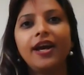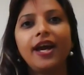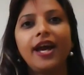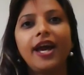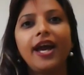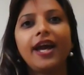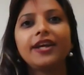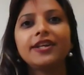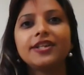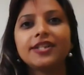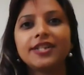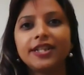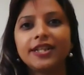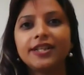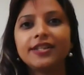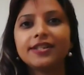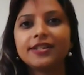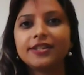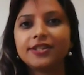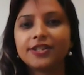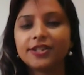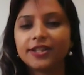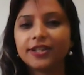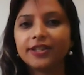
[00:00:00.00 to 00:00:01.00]
and she's
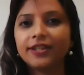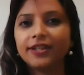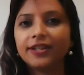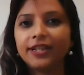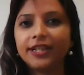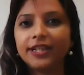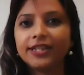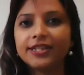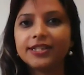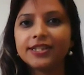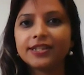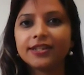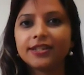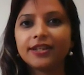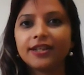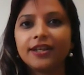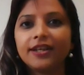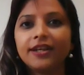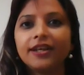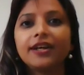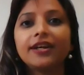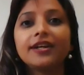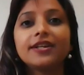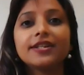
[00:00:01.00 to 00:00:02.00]
a journalist,
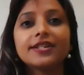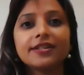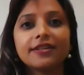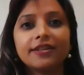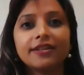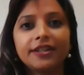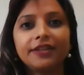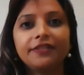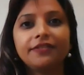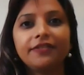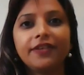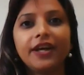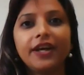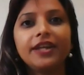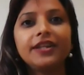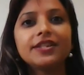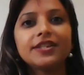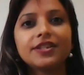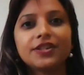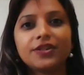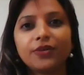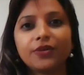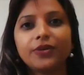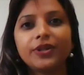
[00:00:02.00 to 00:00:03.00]
a certified
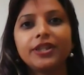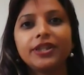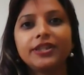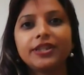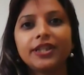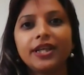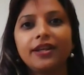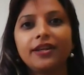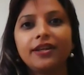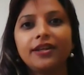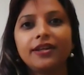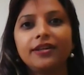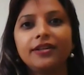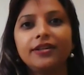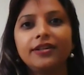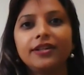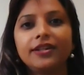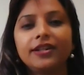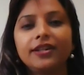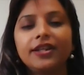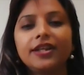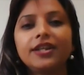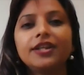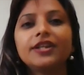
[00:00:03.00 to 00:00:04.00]
storyteller.
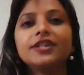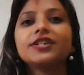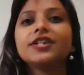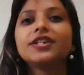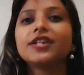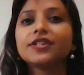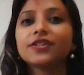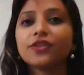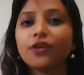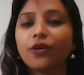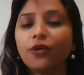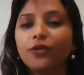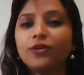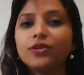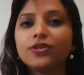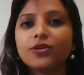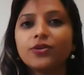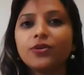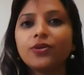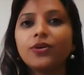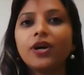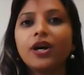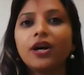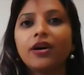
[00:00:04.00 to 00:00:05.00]
She's
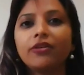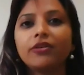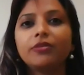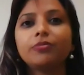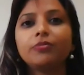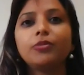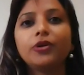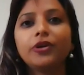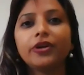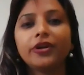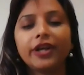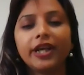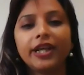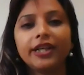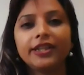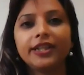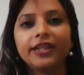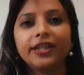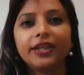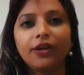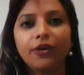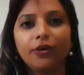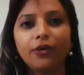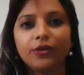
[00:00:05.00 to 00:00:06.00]
also a book
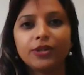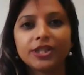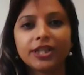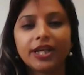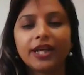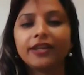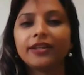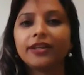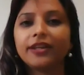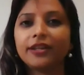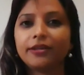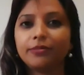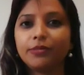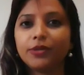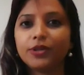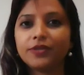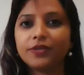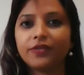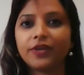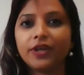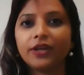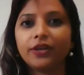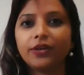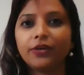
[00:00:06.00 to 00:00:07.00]
writing coach at
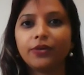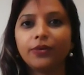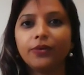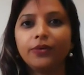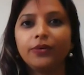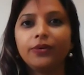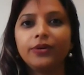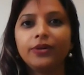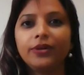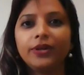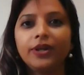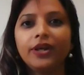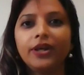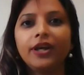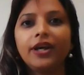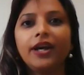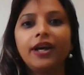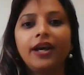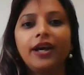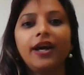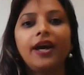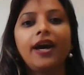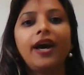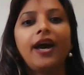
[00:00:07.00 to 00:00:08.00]
Atmosphere Core
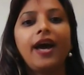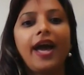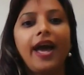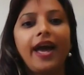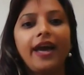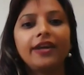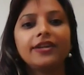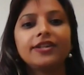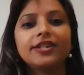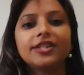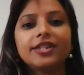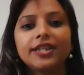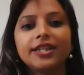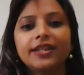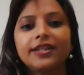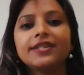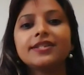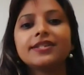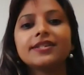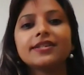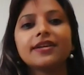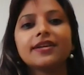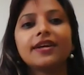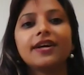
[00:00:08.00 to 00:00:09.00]
and
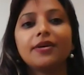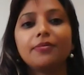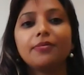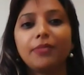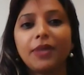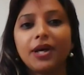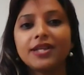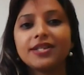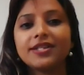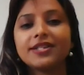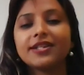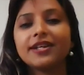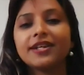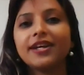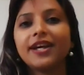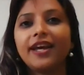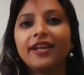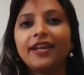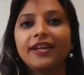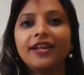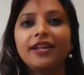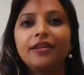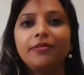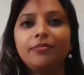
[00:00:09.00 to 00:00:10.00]
she's a master
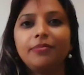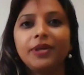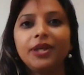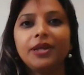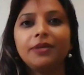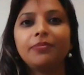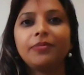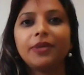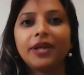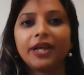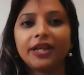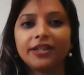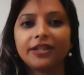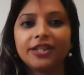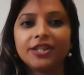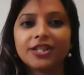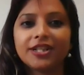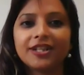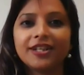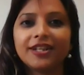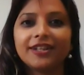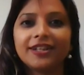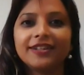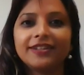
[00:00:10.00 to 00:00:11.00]
NLP
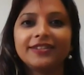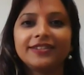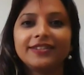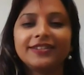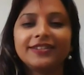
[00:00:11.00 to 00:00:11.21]
practitioner.